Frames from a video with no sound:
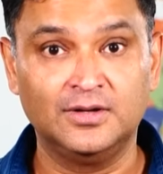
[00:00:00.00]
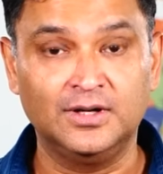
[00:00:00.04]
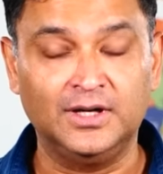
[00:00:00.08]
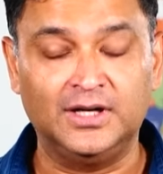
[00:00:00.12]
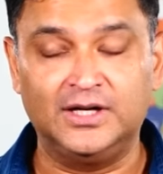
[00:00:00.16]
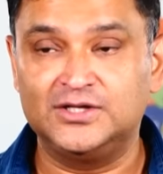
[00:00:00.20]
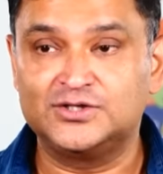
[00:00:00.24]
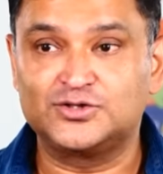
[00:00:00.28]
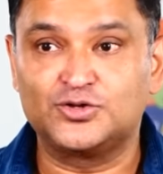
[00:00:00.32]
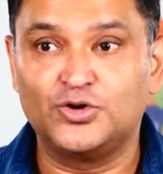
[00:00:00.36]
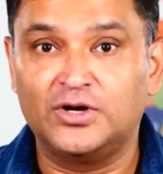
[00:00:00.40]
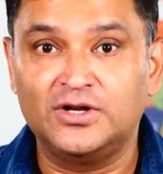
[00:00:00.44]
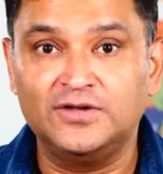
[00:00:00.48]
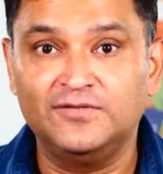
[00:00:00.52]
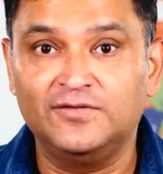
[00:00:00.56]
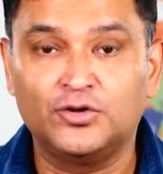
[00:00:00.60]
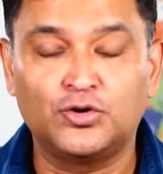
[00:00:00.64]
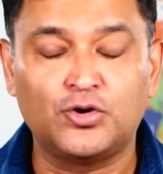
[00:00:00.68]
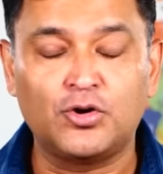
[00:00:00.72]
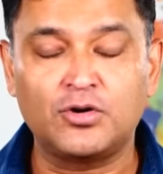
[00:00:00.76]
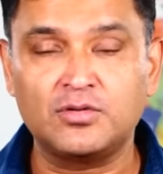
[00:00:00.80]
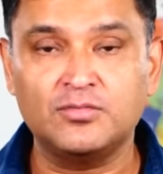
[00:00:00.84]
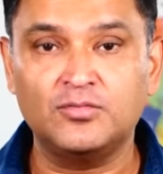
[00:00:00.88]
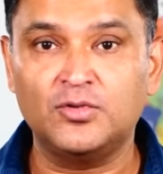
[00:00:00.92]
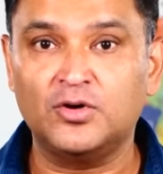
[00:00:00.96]
He's not even
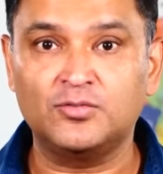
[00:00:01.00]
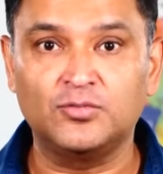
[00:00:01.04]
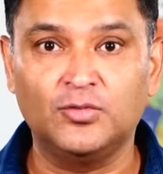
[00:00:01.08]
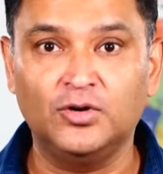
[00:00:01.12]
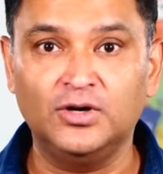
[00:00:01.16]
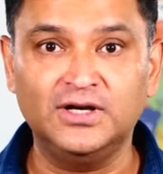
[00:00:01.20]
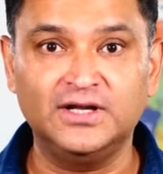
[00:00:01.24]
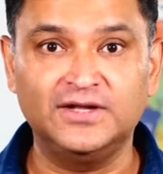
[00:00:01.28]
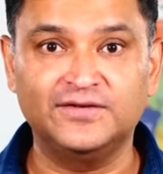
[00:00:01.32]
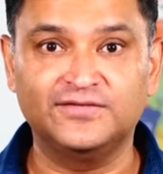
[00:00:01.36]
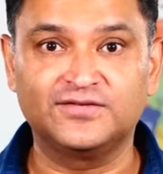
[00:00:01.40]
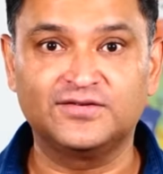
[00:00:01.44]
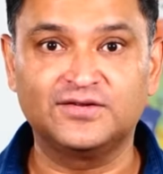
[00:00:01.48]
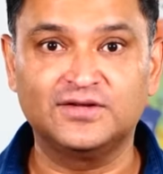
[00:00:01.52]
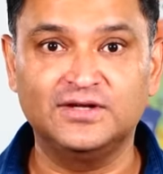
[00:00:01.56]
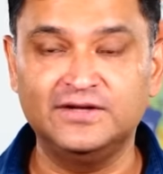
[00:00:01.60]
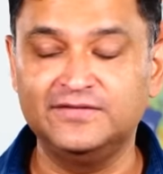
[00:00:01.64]
talking about Maldives.